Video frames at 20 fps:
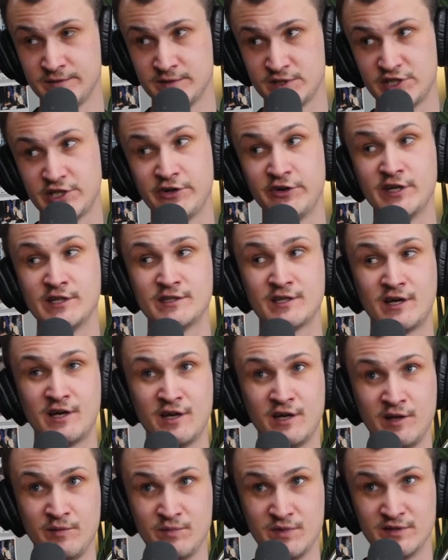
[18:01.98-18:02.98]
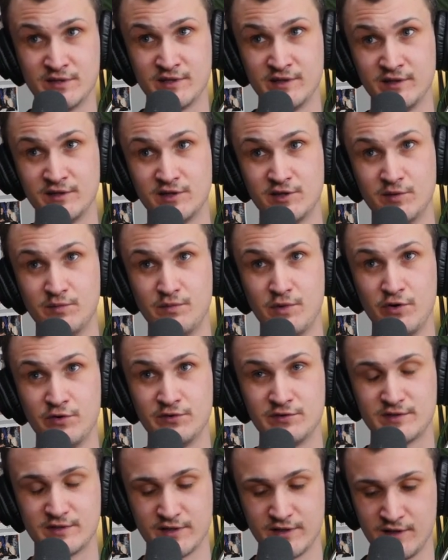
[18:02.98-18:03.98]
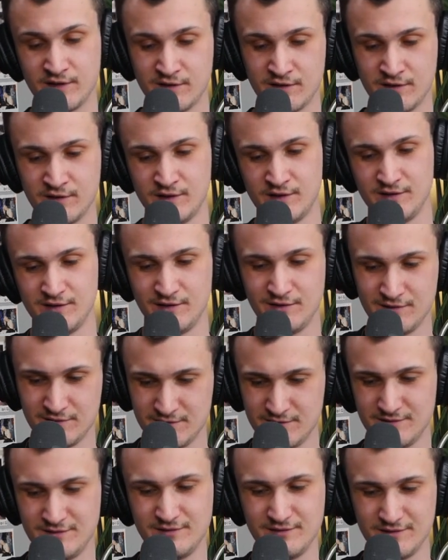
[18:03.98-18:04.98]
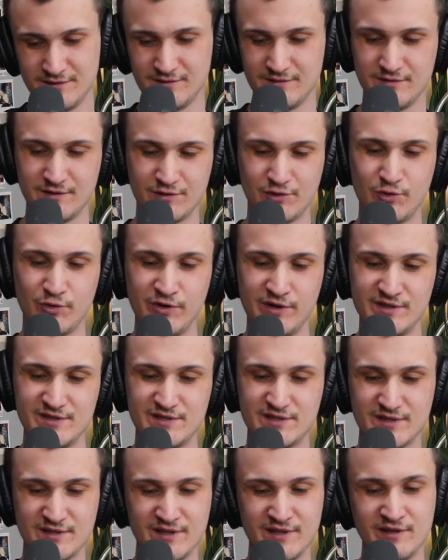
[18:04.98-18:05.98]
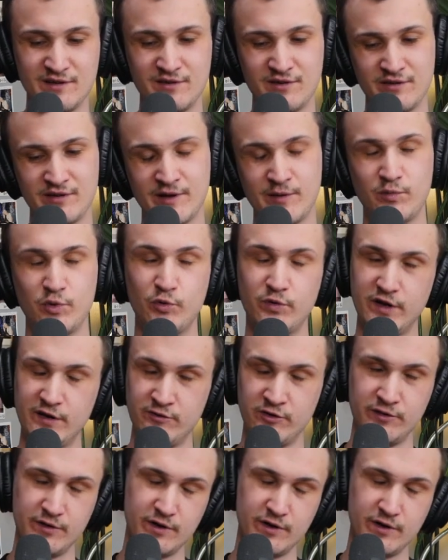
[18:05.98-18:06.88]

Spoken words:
Sharing time is like the most like coinage thing and all that, but whatever.